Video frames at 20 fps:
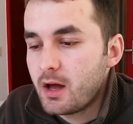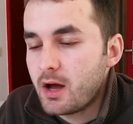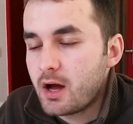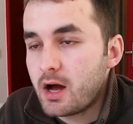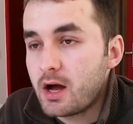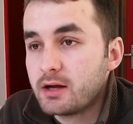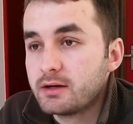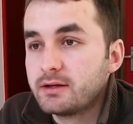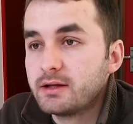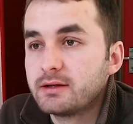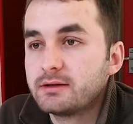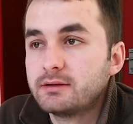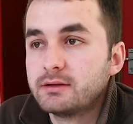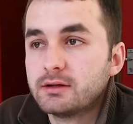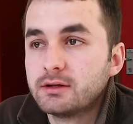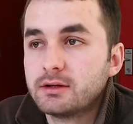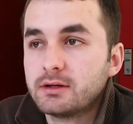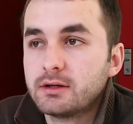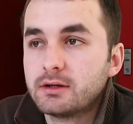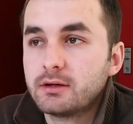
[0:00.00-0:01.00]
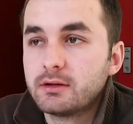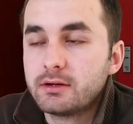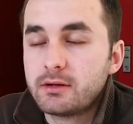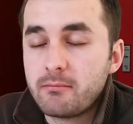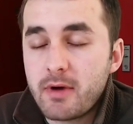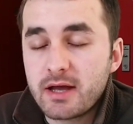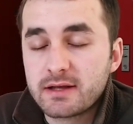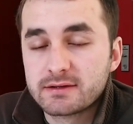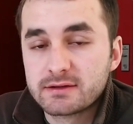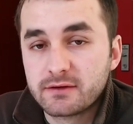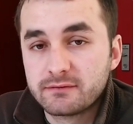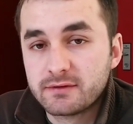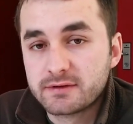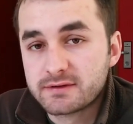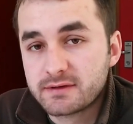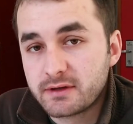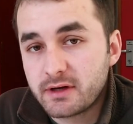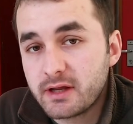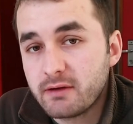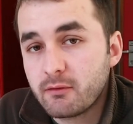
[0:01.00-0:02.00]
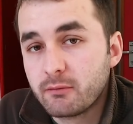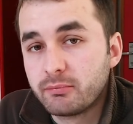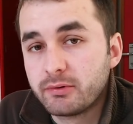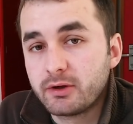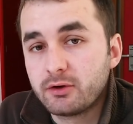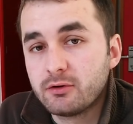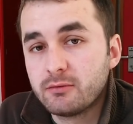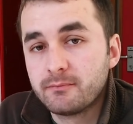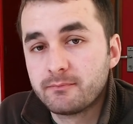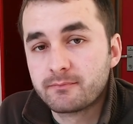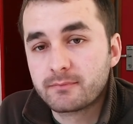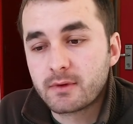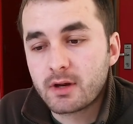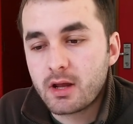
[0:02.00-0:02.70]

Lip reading: are that the demands of the Sarajevo plenum